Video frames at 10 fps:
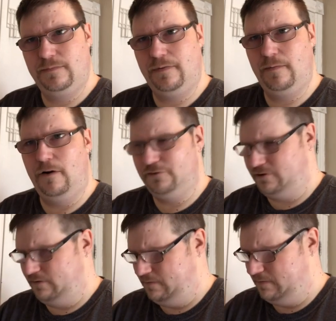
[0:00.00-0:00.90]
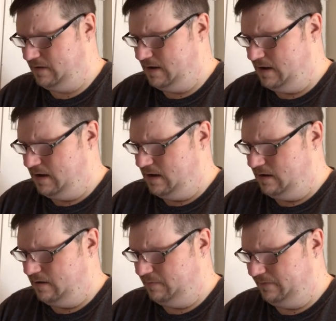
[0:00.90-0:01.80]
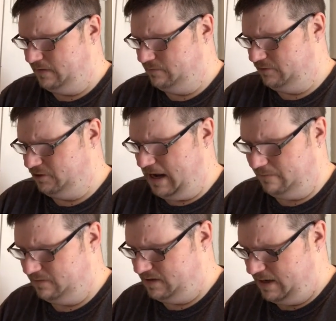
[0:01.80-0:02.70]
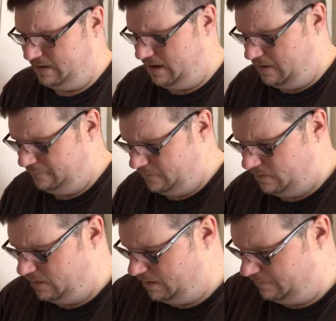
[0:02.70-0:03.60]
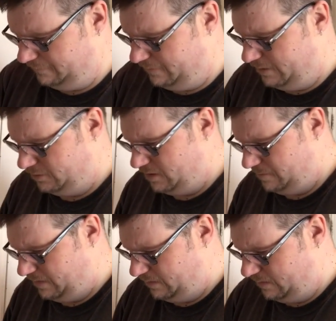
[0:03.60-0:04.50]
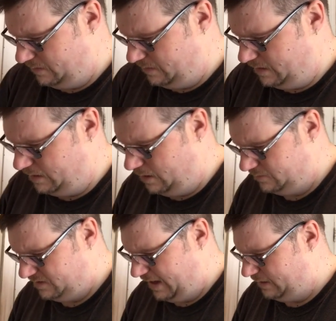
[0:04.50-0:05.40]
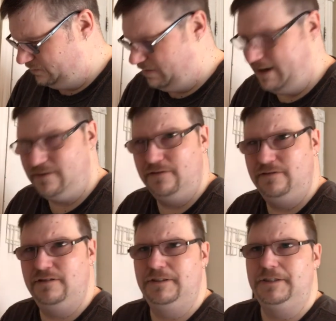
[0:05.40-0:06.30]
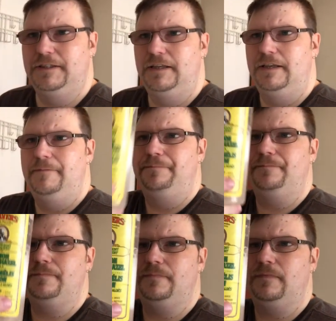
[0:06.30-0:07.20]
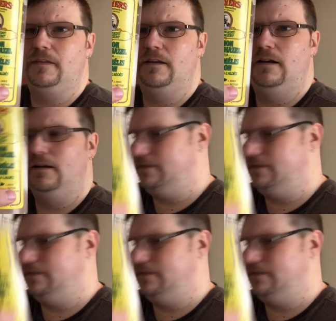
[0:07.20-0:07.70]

the promotion. I believe that's what Jack was saying. They offer uh, free shipping on all stainless razors uh,